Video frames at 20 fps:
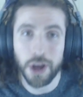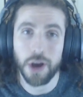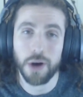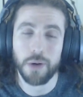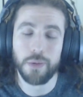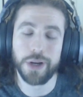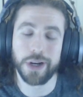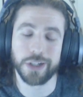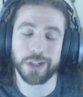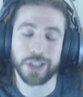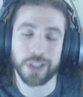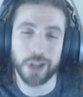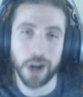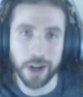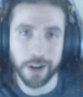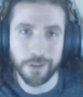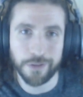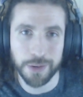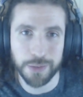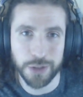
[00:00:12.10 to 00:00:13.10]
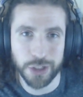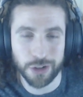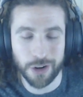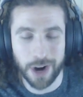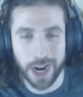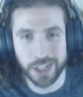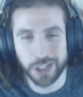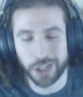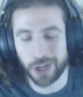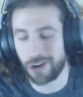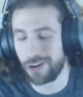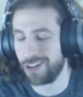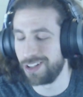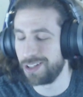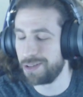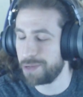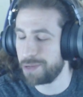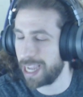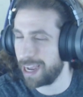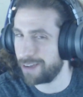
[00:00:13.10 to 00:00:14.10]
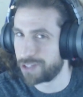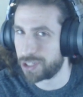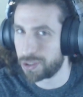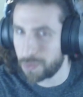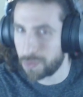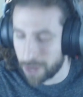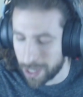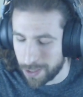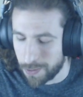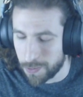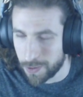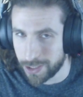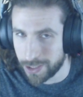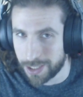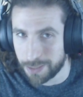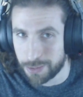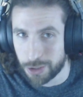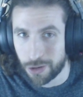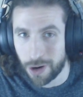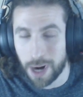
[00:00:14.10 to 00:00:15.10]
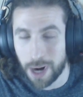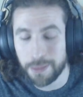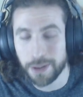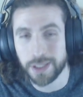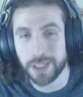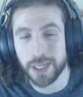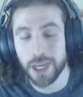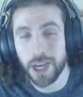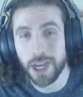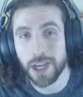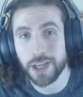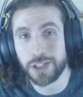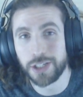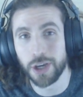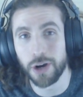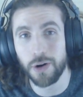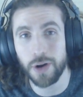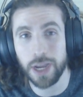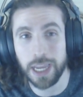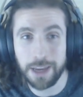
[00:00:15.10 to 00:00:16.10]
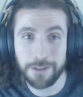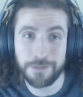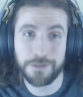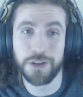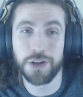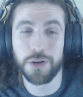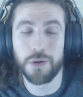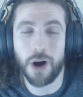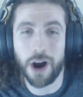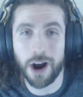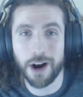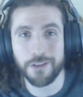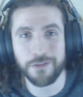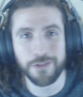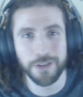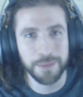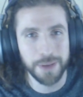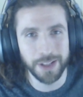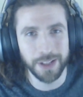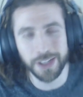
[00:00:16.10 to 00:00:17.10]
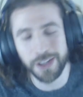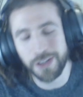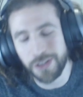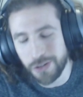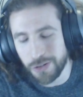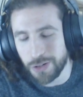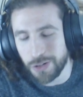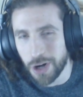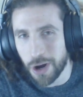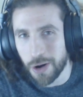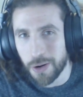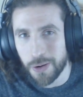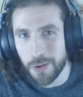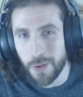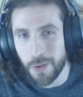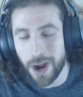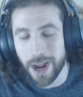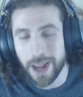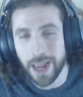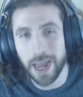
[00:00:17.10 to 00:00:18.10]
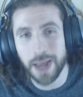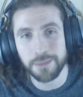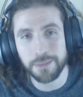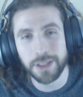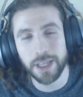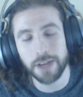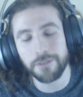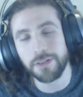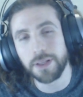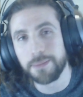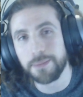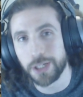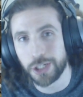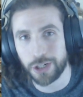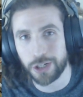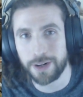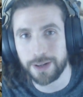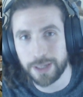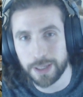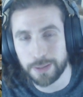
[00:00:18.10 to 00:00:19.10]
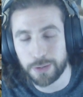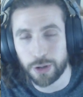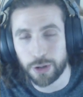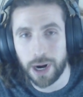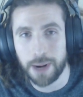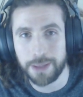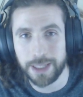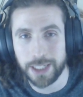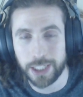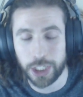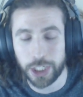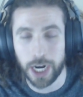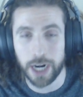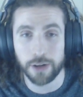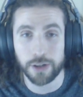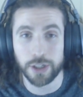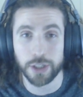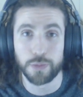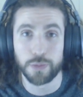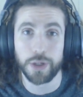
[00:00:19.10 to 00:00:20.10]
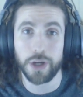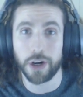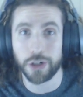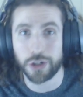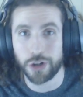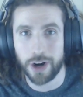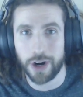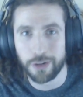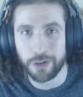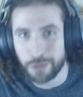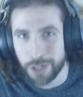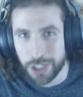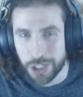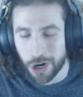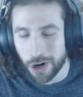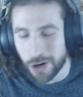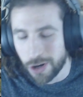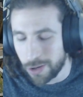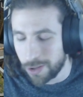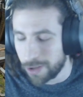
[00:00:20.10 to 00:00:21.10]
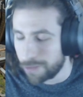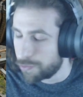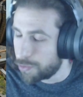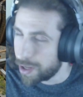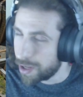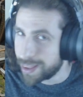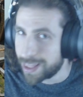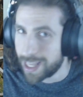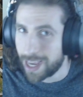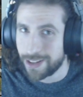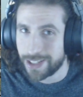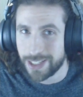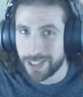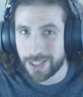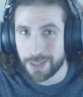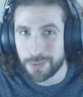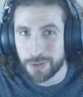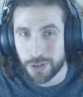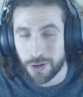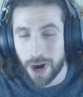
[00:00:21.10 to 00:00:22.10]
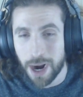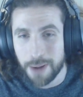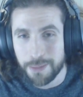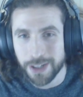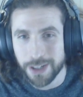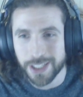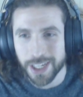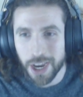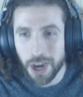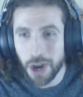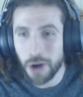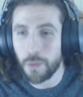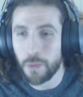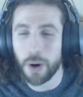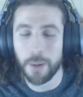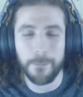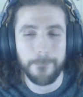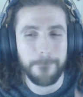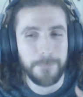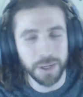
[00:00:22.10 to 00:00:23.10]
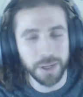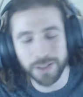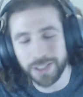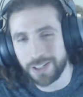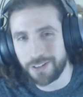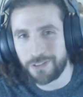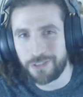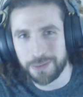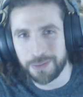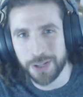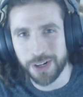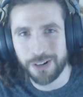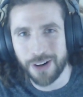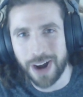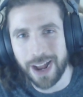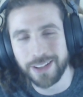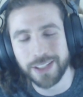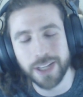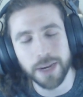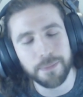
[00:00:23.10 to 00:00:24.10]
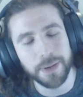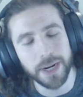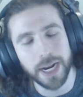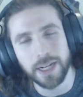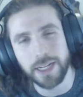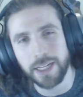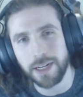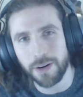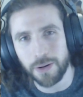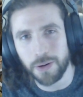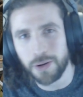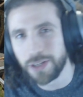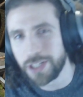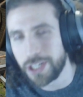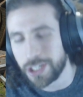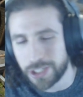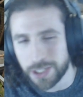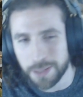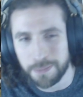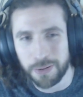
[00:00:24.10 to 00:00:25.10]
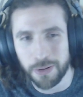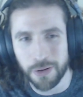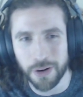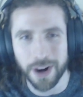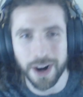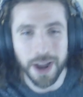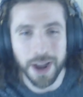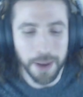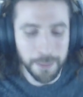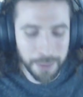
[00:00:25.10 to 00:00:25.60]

We are starting from scratch. Currently we have 21 subscribers. So if you are familiar, you know who I am. Definitely be sure to subscribe to this channel because we are trying to reach our goal of 1,000 subscribers. We're building from the ground up and I need all your support.